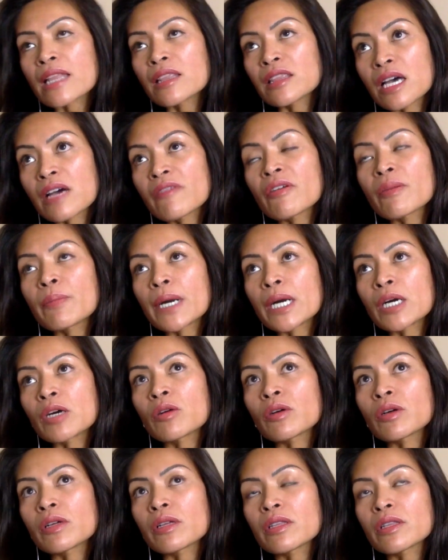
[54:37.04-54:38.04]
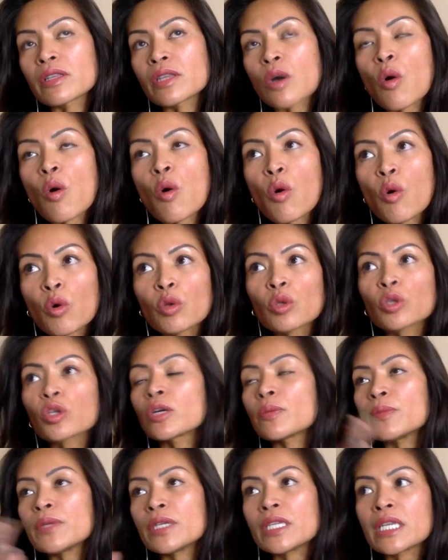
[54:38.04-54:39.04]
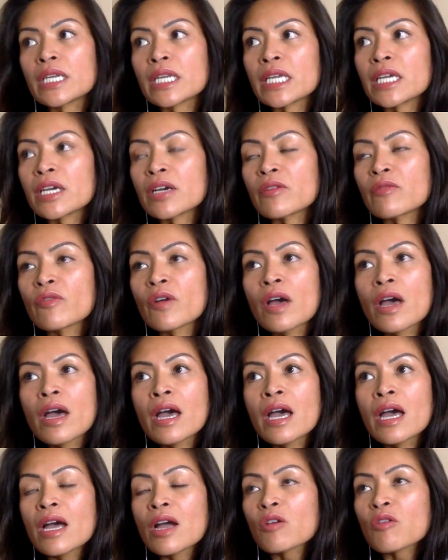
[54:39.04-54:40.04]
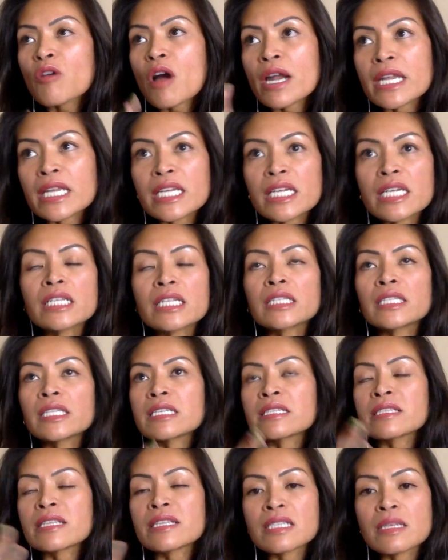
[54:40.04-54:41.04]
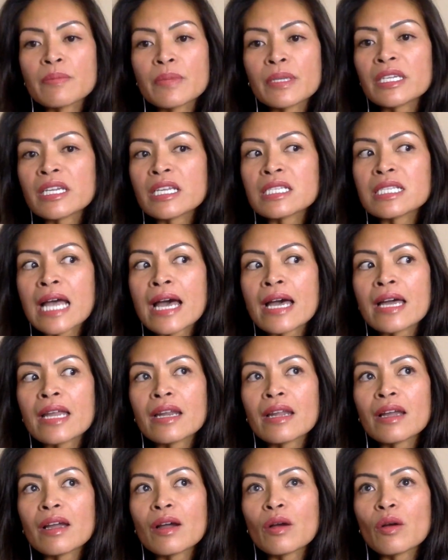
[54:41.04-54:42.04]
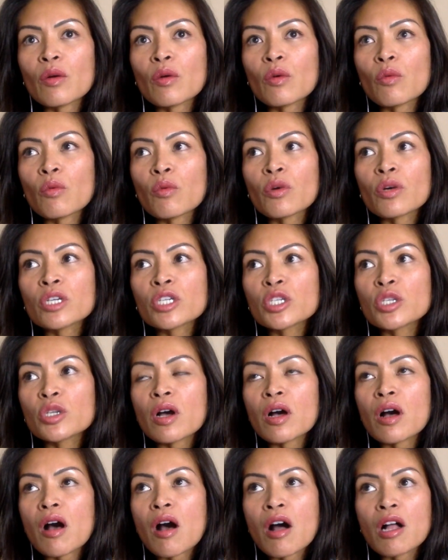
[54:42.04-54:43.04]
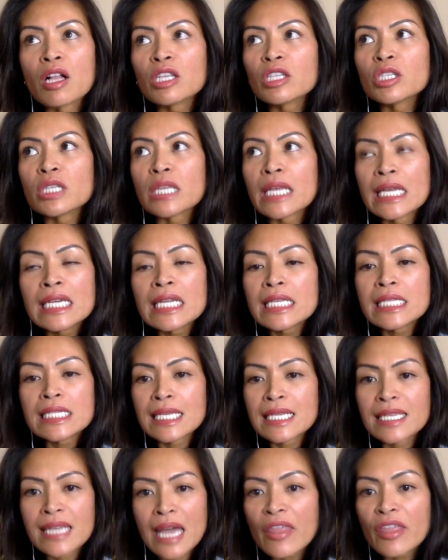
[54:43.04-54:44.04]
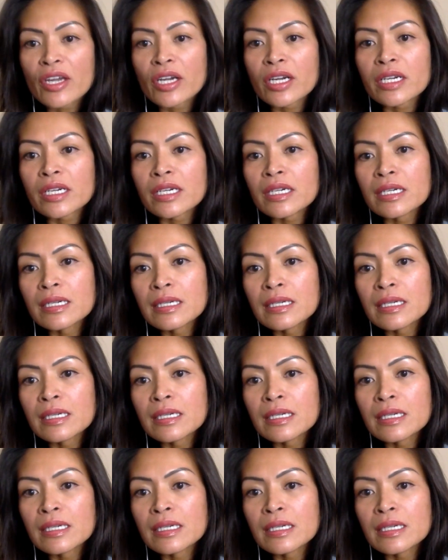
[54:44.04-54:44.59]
love about the whole community of chronic illness, disabilities, that we're all in it together.